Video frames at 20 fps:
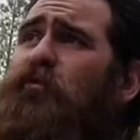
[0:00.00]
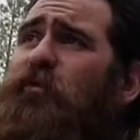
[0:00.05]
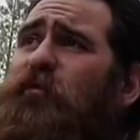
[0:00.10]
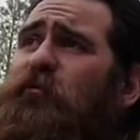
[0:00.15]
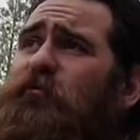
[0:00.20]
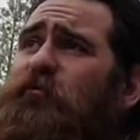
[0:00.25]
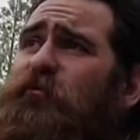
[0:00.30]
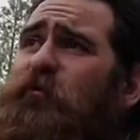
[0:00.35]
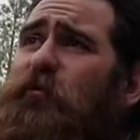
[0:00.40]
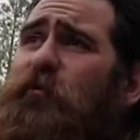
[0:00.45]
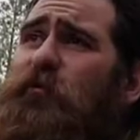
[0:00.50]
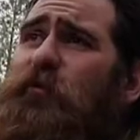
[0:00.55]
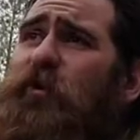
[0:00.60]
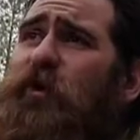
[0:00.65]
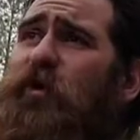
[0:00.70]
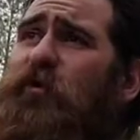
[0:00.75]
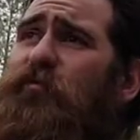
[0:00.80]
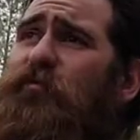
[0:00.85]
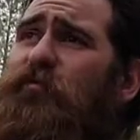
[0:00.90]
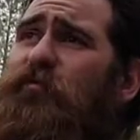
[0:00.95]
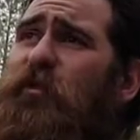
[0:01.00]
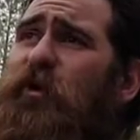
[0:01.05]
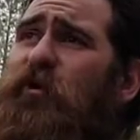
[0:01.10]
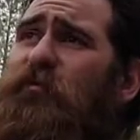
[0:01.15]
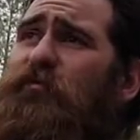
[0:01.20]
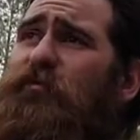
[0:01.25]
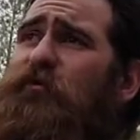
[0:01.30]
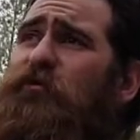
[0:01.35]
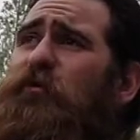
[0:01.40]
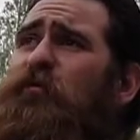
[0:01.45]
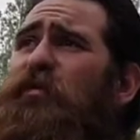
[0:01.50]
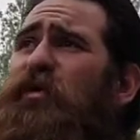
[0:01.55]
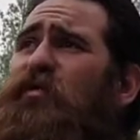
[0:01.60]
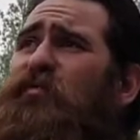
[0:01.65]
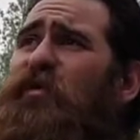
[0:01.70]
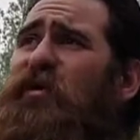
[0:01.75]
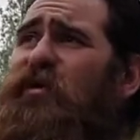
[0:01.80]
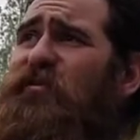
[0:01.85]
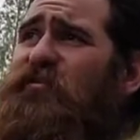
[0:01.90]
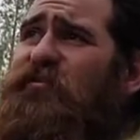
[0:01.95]
So I'm doing my
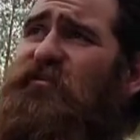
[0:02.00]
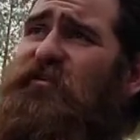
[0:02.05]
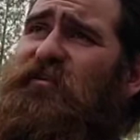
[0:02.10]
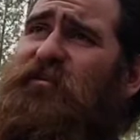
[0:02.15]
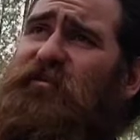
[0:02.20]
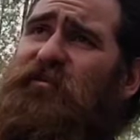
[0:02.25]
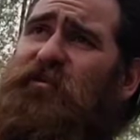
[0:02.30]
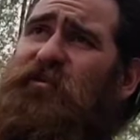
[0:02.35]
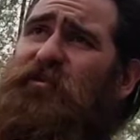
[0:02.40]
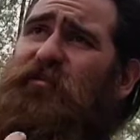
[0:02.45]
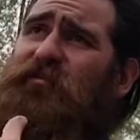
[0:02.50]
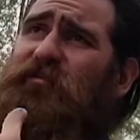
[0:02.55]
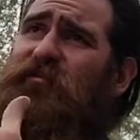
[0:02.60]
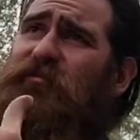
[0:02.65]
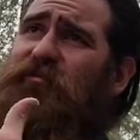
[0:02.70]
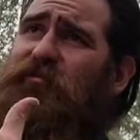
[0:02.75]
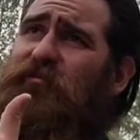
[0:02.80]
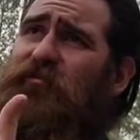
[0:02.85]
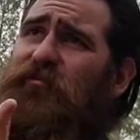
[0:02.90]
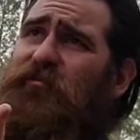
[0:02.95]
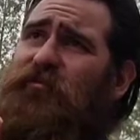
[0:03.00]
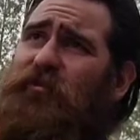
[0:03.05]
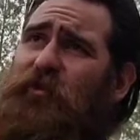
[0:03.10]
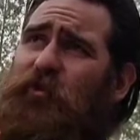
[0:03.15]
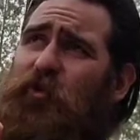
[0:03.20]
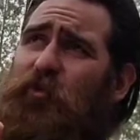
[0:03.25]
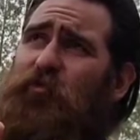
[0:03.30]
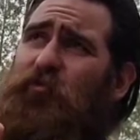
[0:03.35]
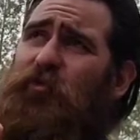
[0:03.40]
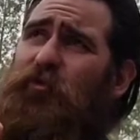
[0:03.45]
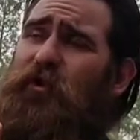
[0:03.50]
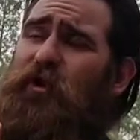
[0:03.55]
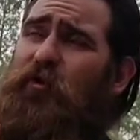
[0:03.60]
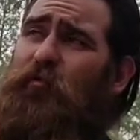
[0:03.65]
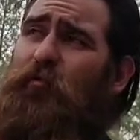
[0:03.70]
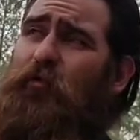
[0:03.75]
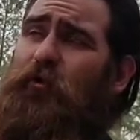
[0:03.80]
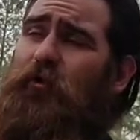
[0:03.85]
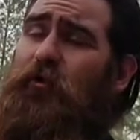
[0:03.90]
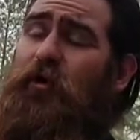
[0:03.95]
best to put out
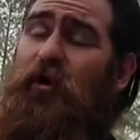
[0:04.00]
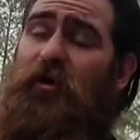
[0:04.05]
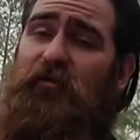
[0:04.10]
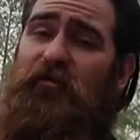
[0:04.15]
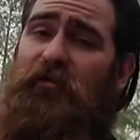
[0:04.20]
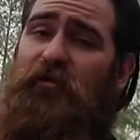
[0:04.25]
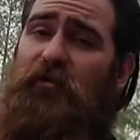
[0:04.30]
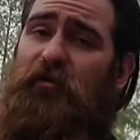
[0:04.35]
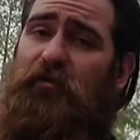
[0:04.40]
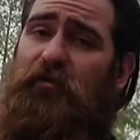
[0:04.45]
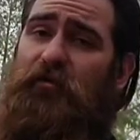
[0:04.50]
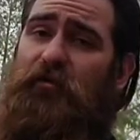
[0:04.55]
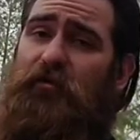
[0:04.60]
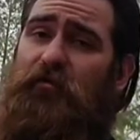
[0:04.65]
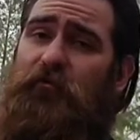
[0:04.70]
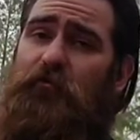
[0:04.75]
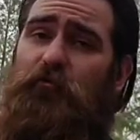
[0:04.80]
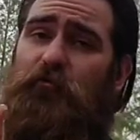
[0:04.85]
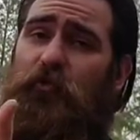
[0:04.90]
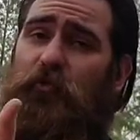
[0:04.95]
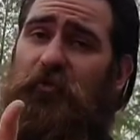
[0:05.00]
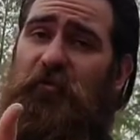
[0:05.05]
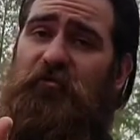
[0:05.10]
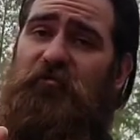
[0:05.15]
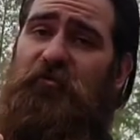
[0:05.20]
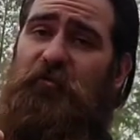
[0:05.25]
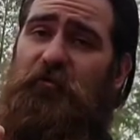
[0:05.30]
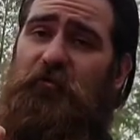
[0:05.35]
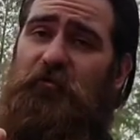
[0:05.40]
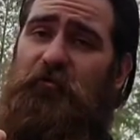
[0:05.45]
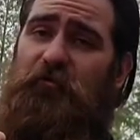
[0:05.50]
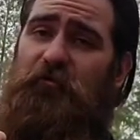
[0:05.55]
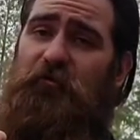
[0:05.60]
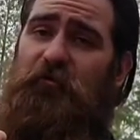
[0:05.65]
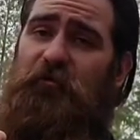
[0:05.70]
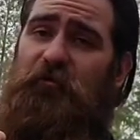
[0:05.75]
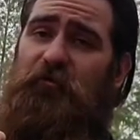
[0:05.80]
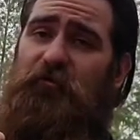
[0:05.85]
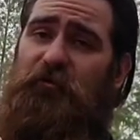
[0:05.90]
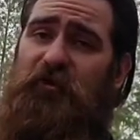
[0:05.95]
more content, do more review
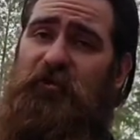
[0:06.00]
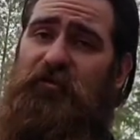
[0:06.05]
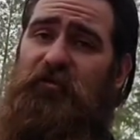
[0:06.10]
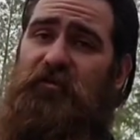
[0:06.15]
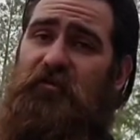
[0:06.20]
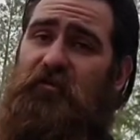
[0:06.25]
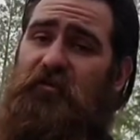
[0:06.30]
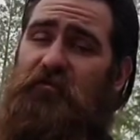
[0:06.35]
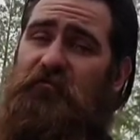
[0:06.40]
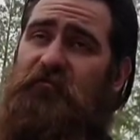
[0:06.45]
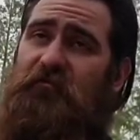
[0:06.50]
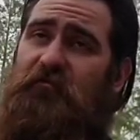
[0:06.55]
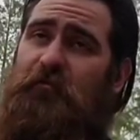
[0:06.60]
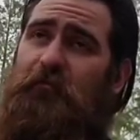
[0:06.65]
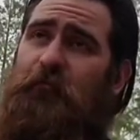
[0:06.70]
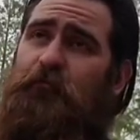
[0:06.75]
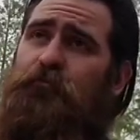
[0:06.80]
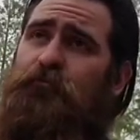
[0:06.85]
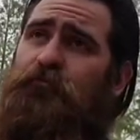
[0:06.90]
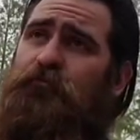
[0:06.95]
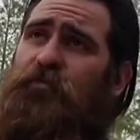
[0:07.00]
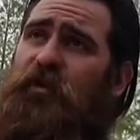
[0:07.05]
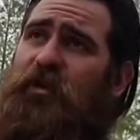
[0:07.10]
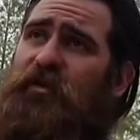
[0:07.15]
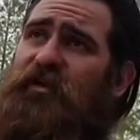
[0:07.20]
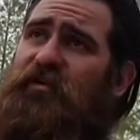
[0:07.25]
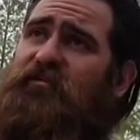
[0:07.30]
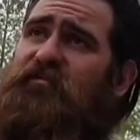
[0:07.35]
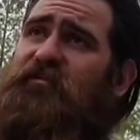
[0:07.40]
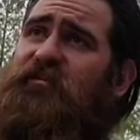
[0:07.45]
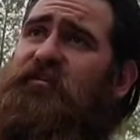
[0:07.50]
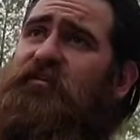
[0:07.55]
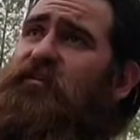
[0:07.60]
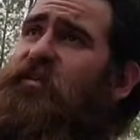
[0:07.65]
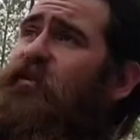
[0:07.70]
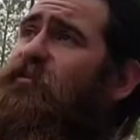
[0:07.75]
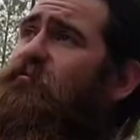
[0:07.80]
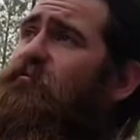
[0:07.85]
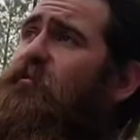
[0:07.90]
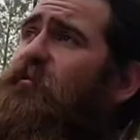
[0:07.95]
videos like this. Like I said, the
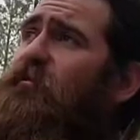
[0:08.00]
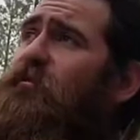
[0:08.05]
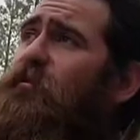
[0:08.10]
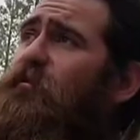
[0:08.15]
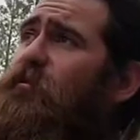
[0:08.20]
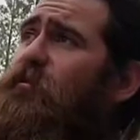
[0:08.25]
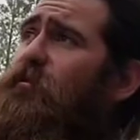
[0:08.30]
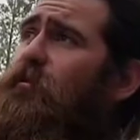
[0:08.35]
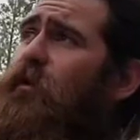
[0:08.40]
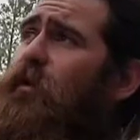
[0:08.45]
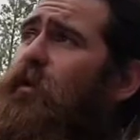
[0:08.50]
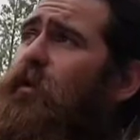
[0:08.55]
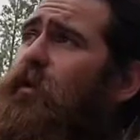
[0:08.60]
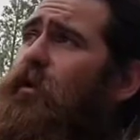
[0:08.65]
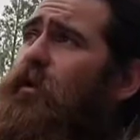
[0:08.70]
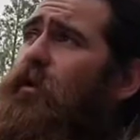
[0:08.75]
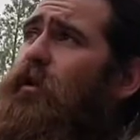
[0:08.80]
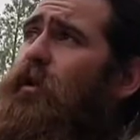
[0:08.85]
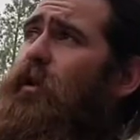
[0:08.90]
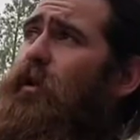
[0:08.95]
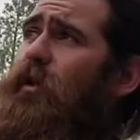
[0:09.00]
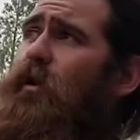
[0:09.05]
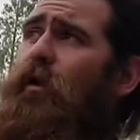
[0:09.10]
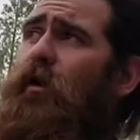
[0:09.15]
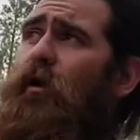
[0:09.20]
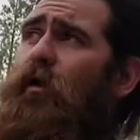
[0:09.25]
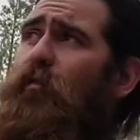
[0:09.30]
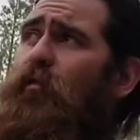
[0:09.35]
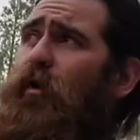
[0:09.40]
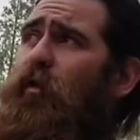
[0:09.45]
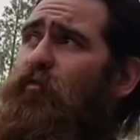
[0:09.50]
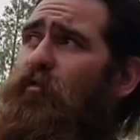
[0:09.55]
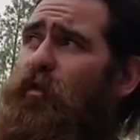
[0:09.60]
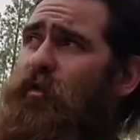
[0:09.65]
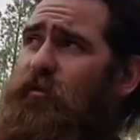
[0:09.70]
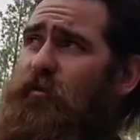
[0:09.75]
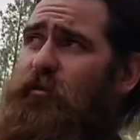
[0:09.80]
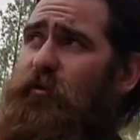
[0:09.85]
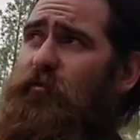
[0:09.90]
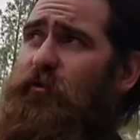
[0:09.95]
next video, I'm
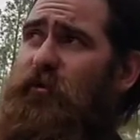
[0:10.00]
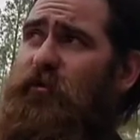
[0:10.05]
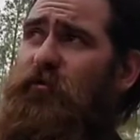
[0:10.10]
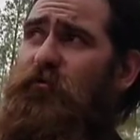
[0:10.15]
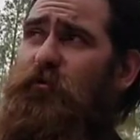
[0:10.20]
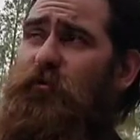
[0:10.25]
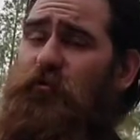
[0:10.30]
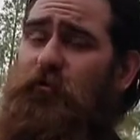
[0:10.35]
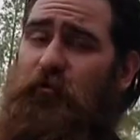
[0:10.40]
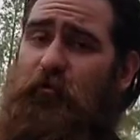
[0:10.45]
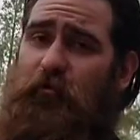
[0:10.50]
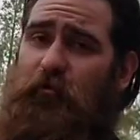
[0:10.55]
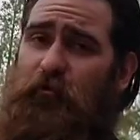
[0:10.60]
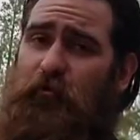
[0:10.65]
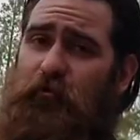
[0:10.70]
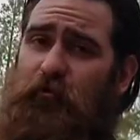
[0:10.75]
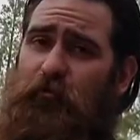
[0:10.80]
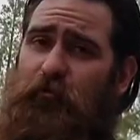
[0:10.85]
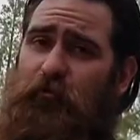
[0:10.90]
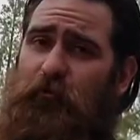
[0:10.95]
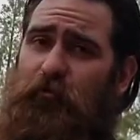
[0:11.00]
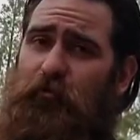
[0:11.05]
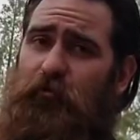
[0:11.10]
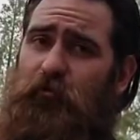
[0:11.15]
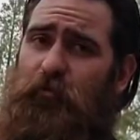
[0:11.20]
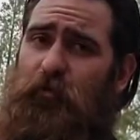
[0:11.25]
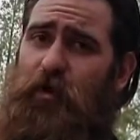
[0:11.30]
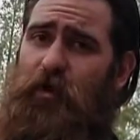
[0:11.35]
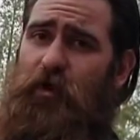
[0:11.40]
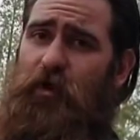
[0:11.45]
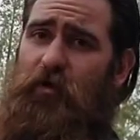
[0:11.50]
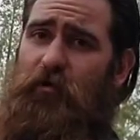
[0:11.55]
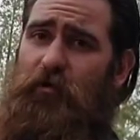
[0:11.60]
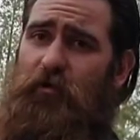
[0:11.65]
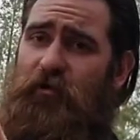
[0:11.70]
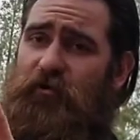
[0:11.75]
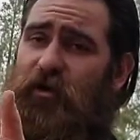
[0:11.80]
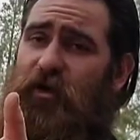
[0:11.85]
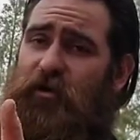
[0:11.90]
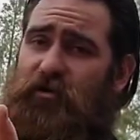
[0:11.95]
probably going to be doing the
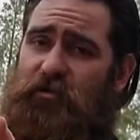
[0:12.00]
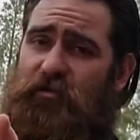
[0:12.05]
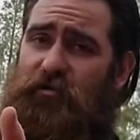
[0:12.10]
Dr.